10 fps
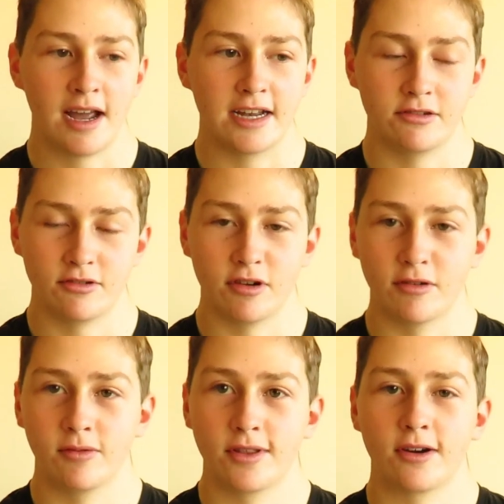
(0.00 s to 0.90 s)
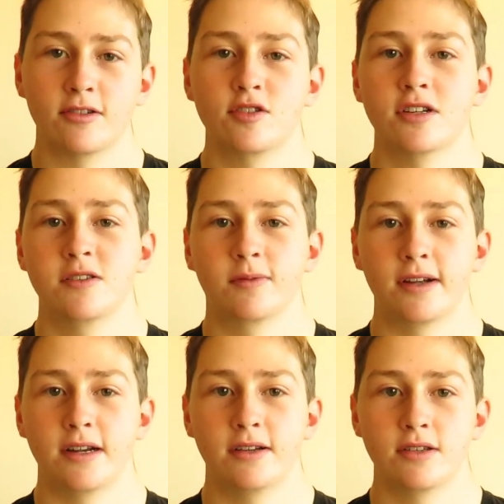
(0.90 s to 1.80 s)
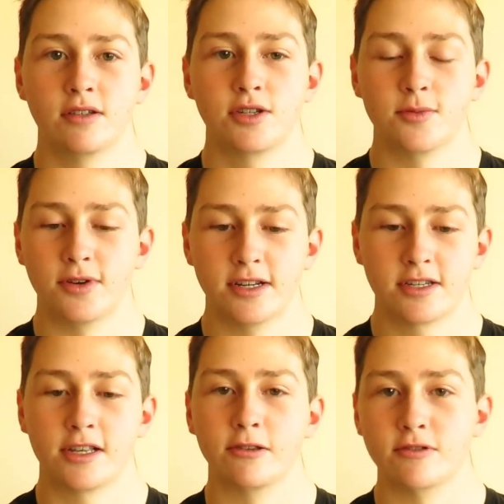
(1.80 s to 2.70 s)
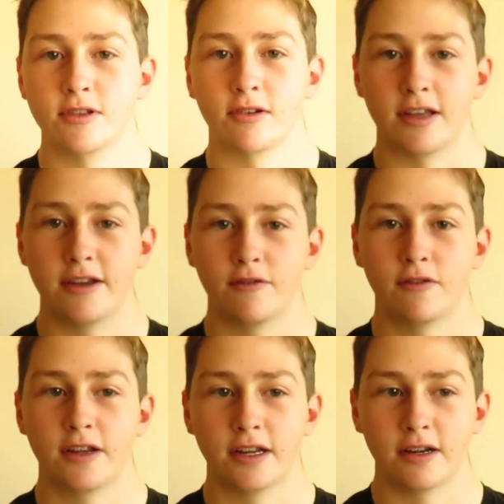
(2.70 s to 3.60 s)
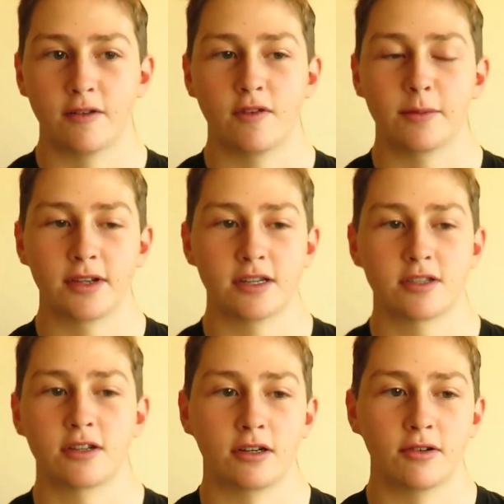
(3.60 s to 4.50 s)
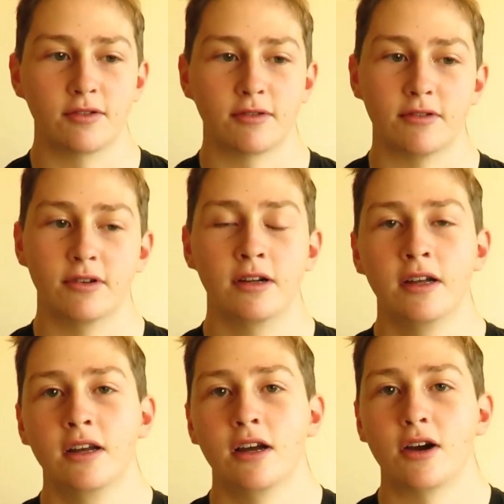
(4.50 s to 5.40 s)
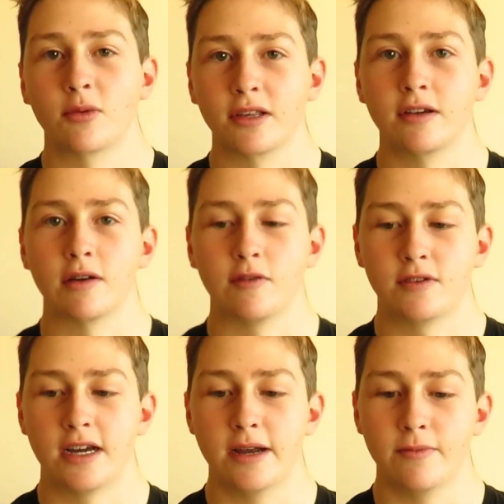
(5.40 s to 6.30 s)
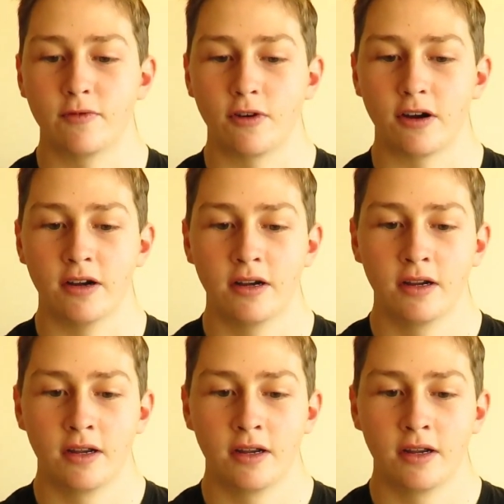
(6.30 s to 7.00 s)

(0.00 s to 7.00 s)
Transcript: as you know, with a heart transplant, someone has to lose their life and a family has to go through a really rough time for